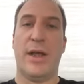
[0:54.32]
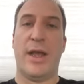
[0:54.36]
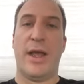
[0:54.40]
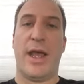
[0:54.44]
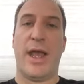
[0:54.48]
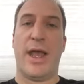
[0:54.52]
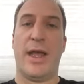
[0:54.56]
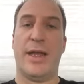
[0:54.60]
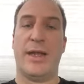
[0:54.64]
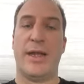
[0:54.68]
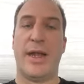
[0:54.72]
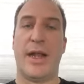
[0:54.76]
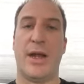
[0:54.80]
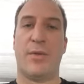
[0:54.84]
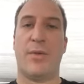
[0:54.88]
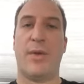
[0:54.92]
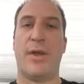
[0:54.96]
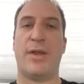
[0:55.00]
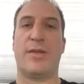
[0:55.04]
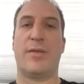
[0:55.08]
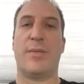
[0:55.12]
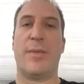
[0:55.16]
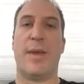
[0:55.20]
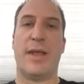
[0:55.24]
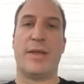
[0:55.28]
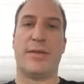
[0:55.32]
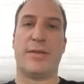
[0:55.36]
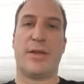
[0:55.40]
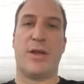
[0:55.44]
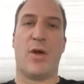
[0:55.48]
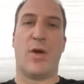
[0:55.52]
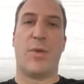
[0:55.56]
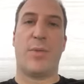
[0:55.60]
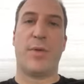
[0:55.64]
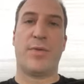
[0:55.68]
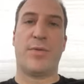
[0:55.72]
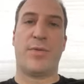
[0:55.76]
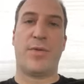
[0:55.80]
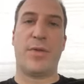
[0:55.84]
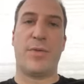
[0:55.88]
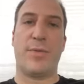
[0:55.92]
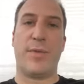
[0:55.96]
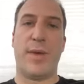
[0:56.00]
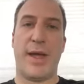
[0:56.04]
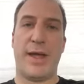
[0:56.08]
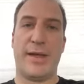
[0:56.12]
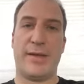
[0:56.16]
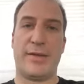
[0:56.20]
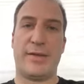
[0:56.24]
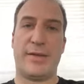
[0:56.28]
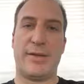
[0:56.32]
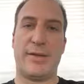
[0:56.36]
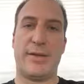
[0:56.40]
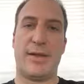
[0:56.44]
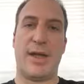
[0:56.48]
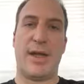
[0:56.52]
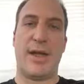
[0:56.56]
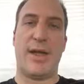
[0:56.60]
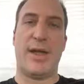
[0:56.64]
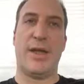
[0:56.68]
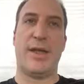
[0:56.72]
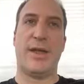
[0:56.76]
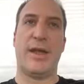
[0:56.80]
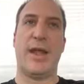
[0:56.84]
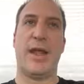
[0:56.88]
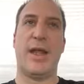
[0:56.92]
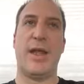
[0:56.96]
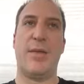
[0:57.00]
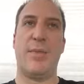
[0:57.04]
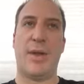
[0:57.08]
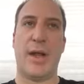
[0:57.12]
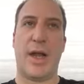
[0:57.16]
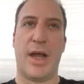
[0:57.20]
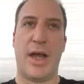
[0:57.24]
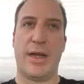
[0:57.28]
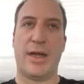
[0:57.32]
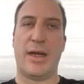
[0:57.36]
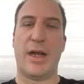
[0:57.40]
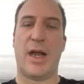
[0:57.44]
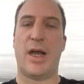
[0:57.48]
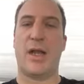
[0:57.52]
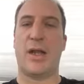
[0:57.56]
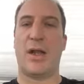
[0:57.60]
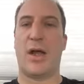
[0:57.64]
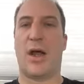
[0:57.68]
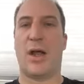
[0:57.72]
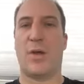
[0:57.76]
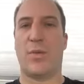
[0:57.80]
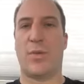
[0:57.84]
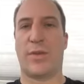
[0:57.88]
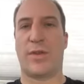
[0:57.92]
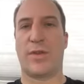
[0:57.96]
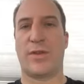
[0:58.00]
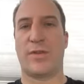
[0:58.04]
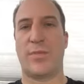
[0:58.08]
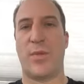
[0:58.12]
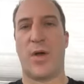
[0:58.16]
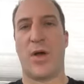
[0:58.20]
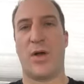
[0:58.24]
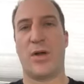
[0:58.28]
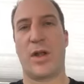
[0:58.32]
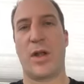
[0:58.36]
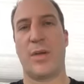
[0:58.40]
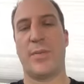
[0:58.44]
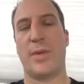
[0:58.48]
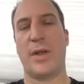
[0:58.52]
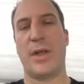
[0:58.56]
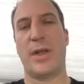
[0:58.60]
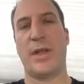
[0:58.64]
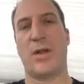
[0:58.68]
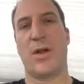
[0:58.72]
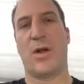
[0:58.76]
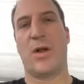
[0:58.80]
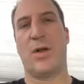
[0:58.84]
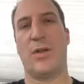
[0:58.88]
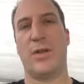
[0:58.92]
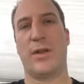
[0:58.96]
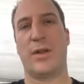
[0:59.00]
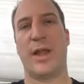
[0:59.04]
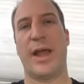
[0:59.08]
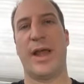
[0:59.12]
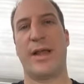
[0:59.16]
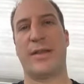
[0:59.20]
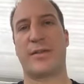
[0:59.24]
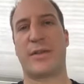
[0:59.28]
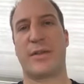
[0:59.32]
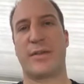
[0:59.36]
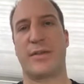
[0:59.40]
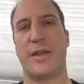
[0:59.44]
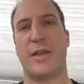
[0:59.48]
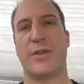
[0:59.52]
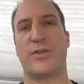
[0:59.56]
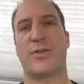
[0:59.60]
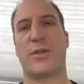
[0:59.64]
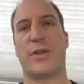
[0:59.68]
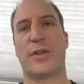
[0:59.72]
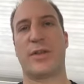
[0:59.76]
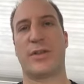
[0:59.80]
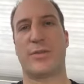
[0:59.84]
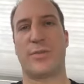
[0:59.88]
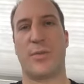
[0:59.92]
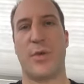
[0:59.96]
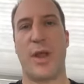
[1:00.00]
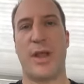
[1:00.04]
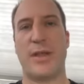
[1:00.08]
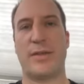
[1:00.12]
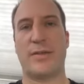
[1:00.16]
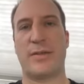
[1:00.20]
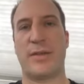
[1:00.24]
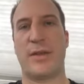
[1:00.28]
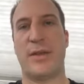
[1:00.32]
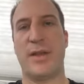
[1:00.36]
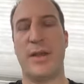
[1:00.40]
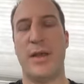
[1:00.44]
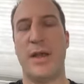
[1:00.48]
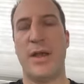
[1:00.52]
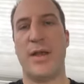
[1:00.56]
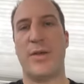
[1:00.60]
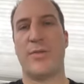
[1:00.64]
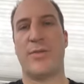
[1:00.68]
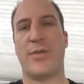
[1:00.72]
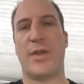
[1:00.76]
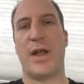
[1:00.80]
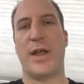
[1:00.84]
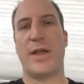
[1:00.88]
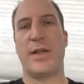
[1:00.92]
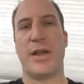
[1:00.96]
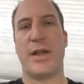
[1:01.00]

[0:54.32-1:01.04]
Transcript: handing out resumes and hoping for the best. And him and I got on with a small company called Alaska Central Express, flying